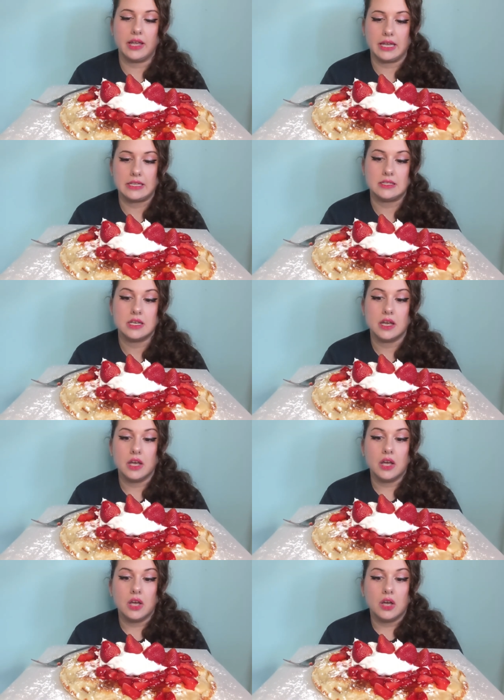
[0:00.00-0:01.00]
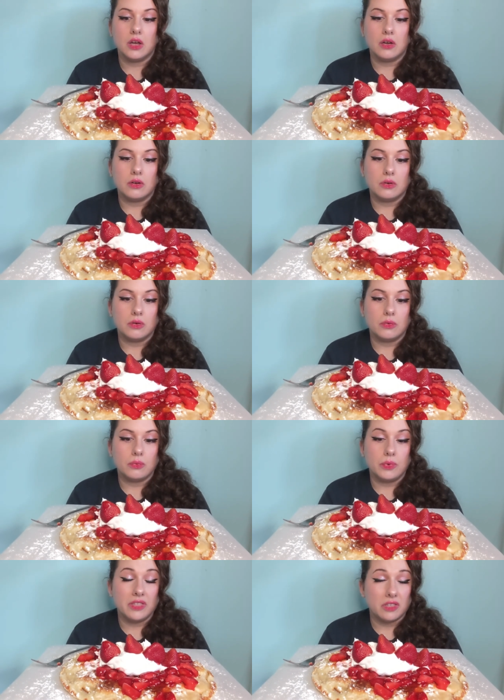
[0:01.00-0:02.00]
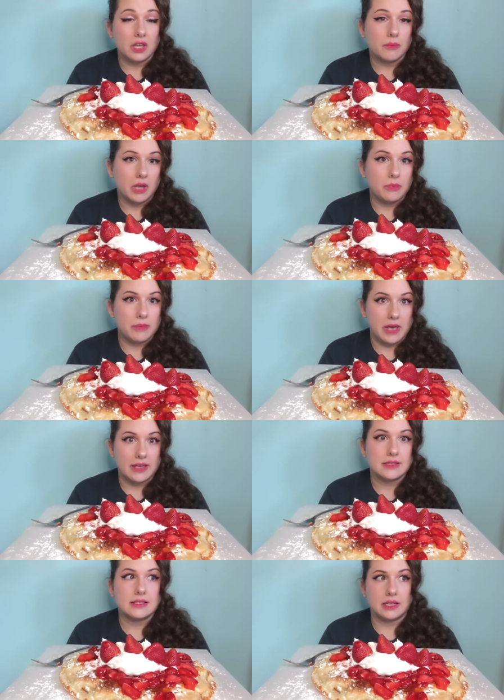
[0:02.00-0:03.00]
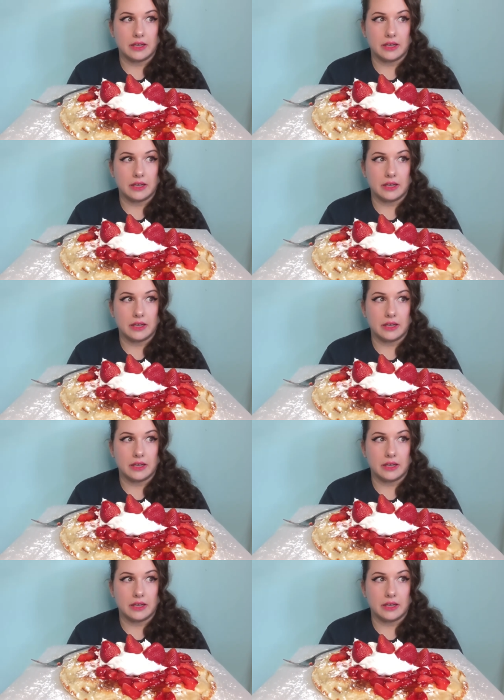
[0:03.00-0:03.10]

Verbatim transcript: and we think it might be best